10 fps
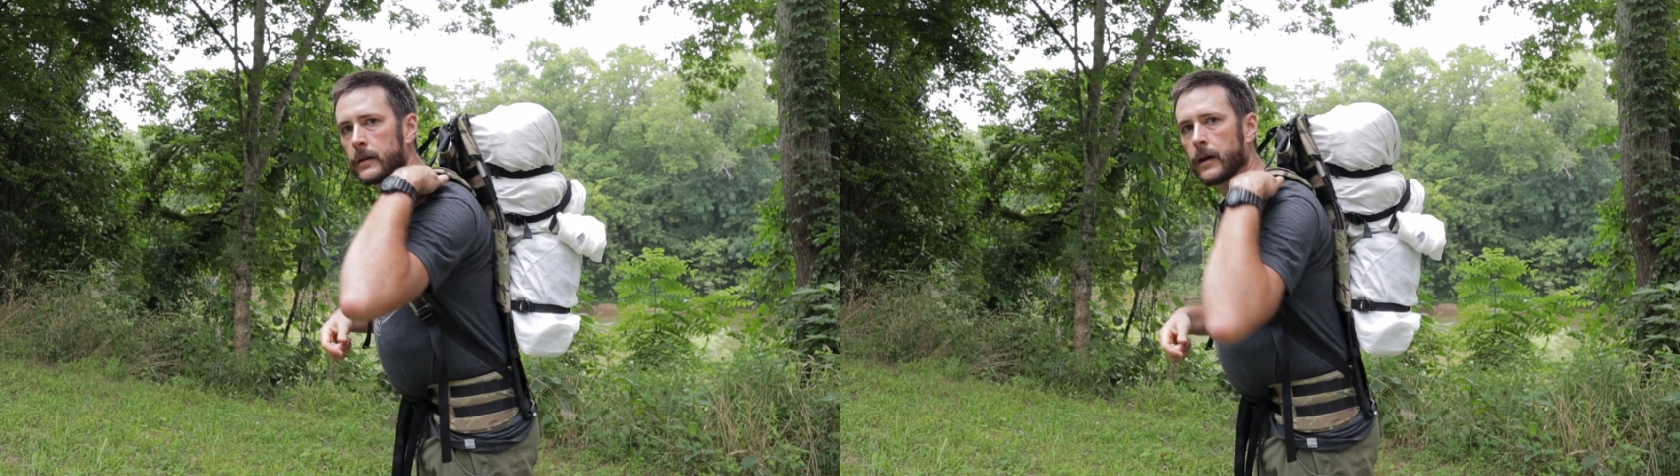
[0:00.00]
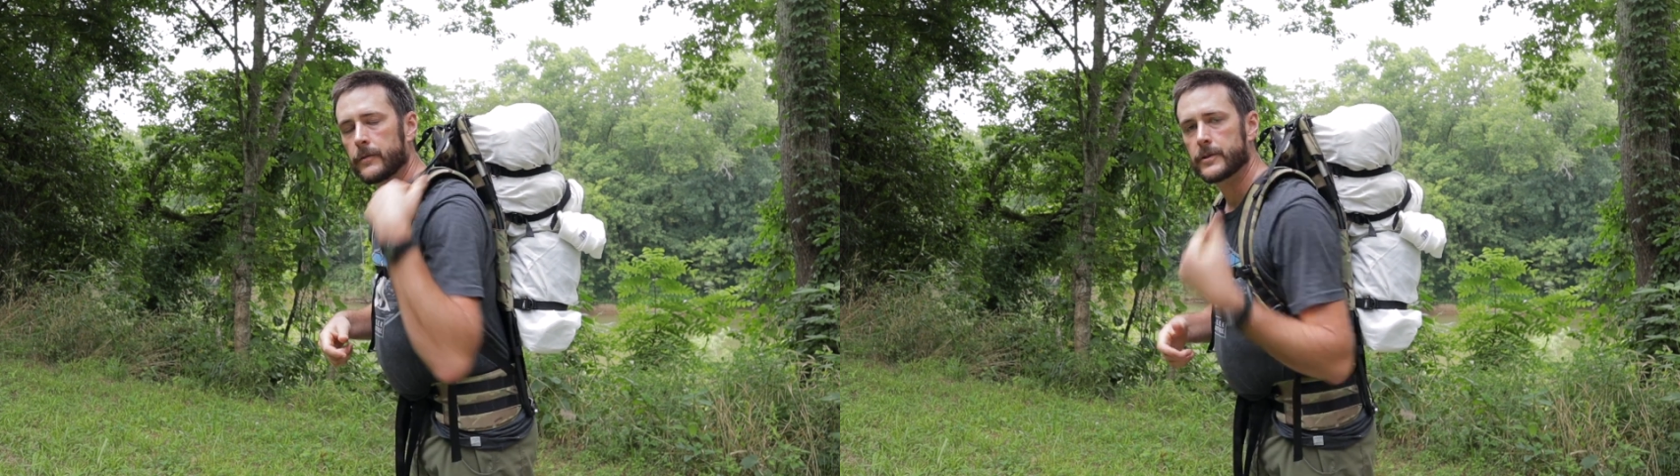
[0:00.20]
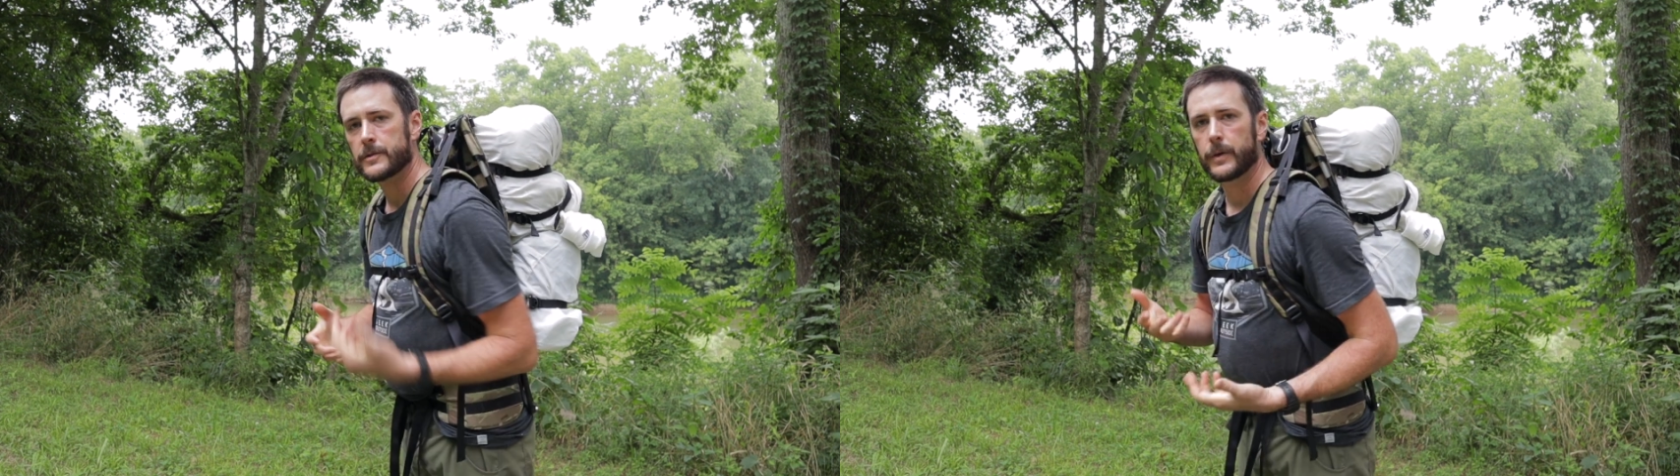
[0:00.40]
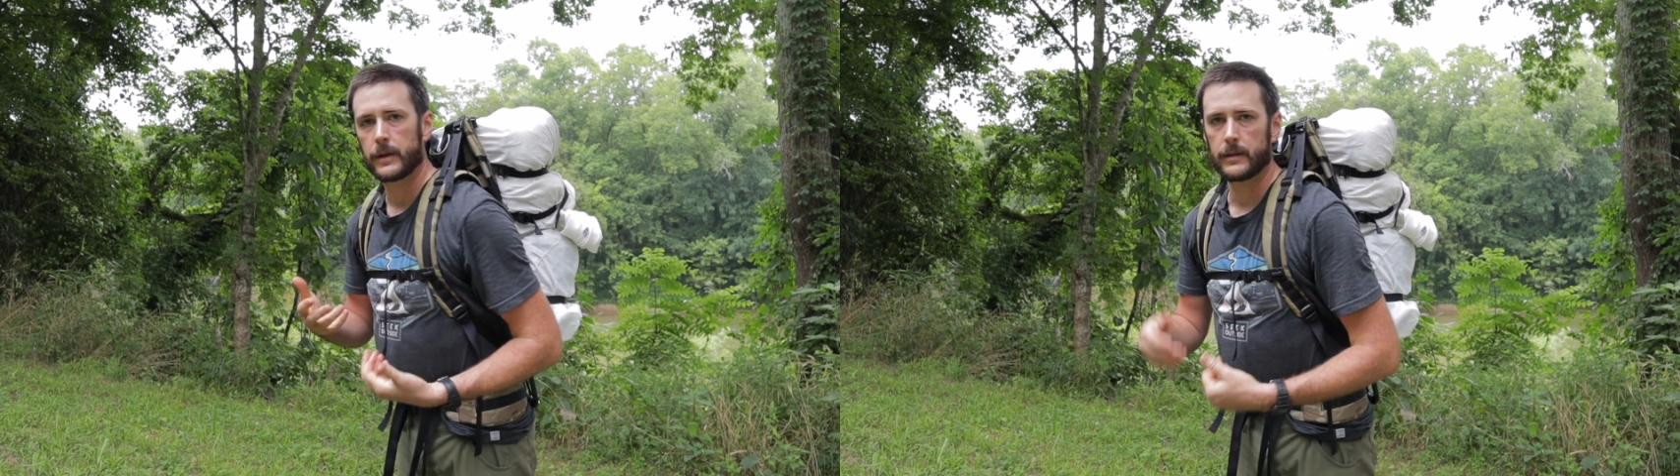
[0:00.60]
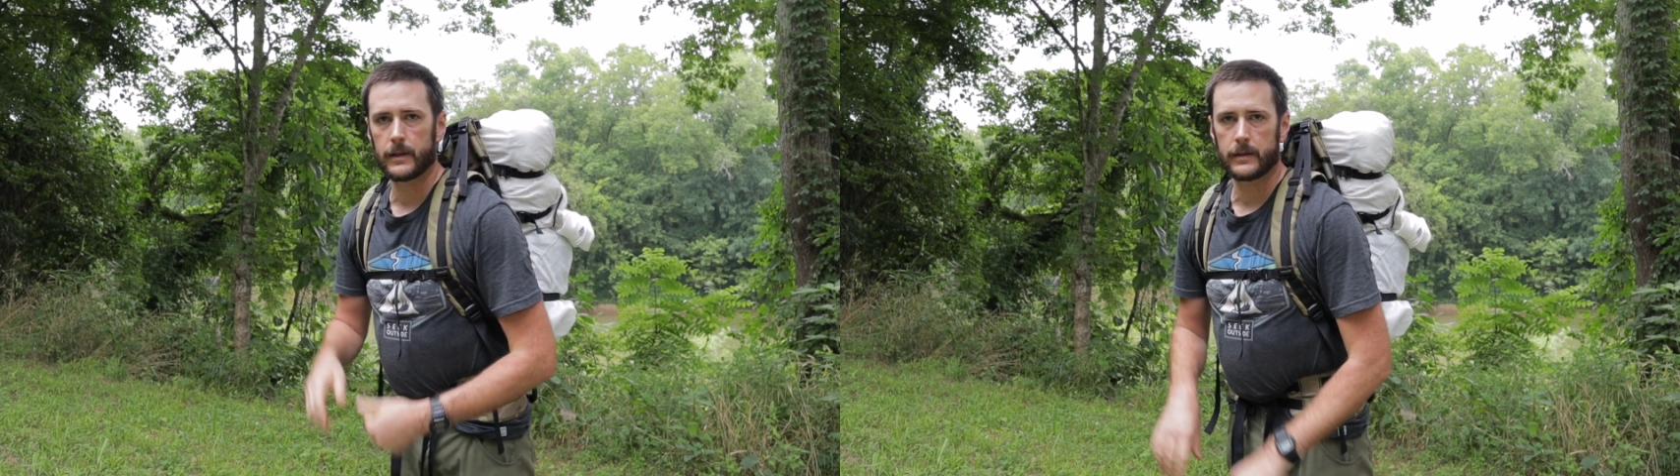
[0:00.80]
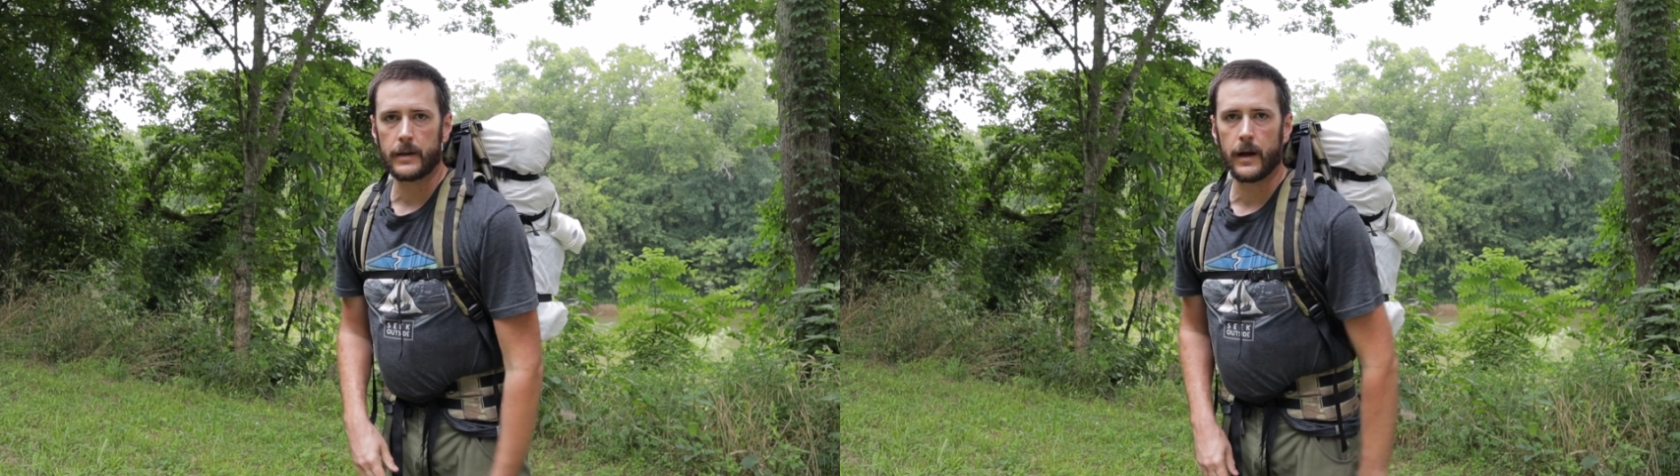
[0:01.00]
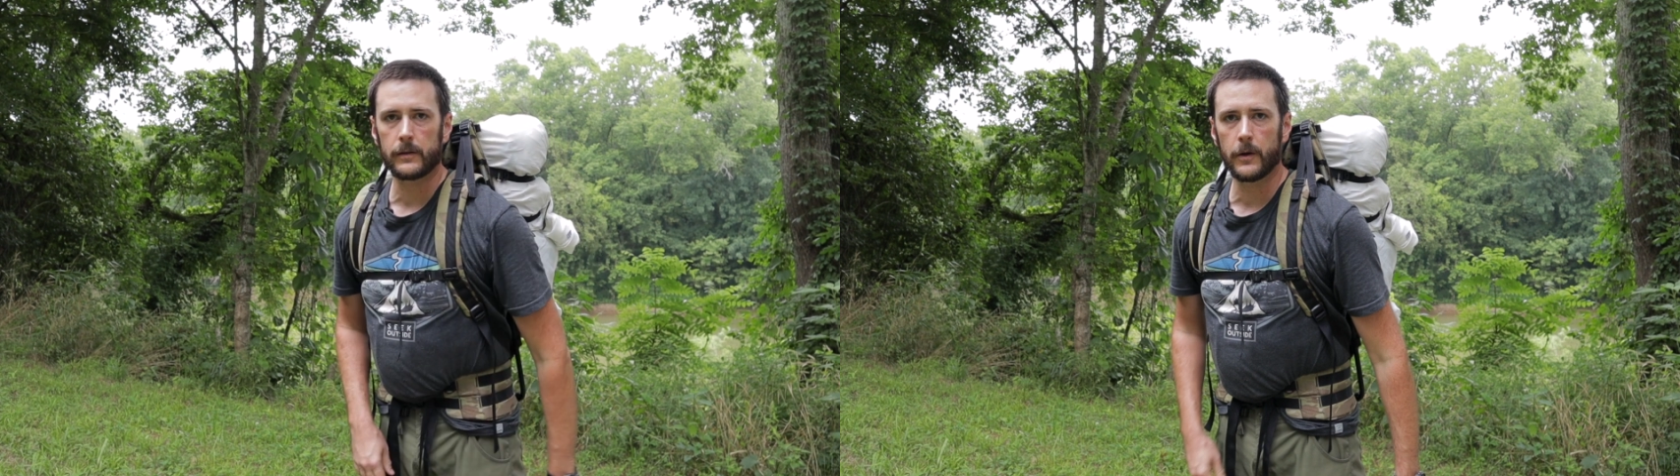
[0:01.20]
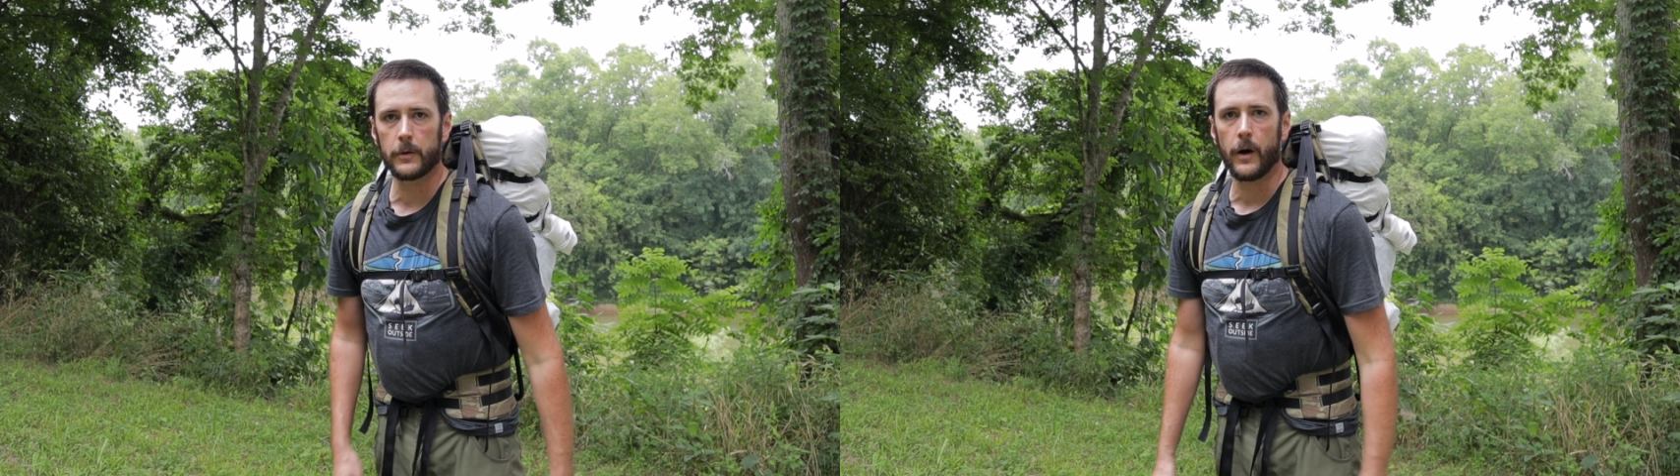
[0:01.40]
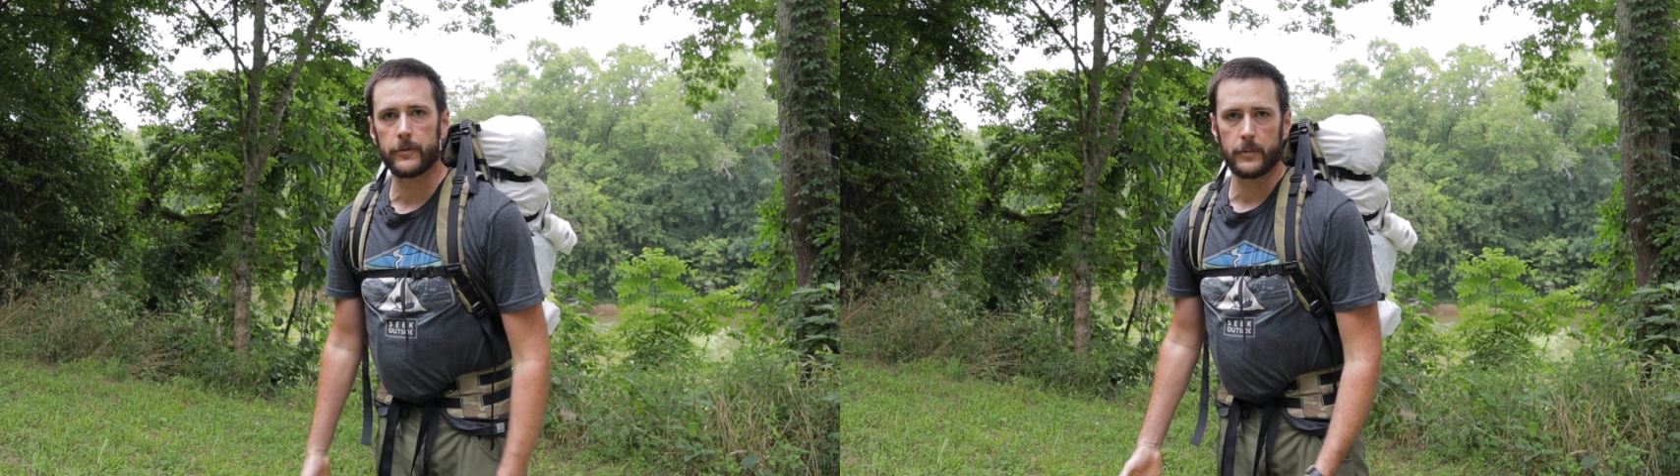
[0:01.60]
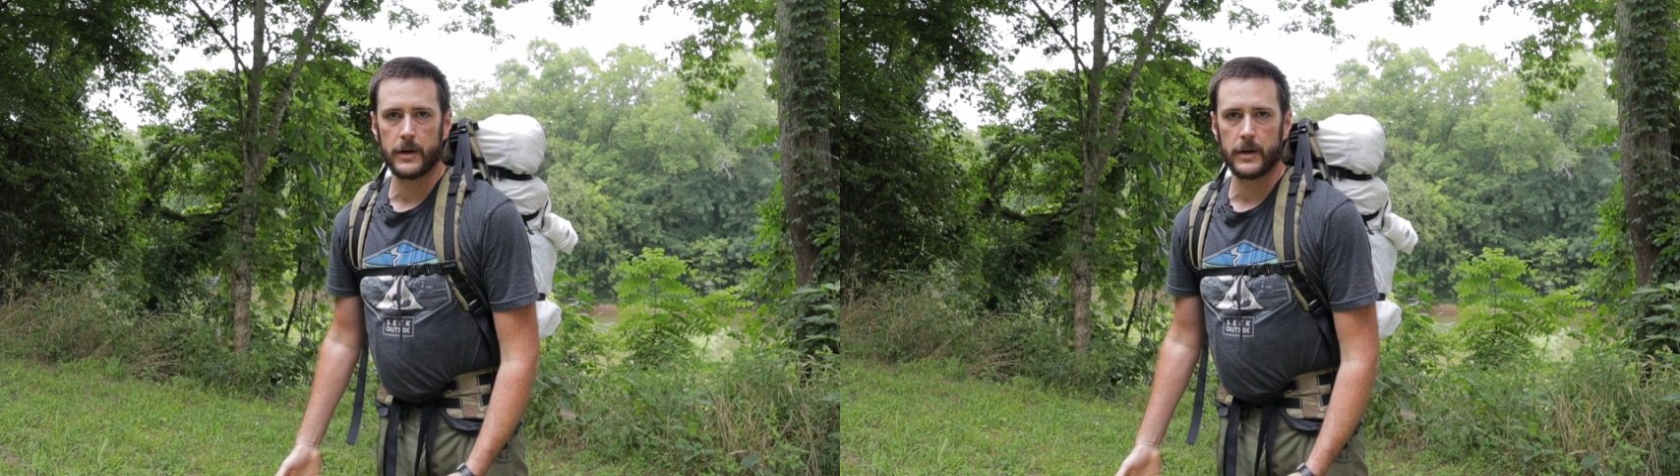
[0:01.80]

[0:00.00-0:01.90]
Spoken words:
I've just picked that entire load off of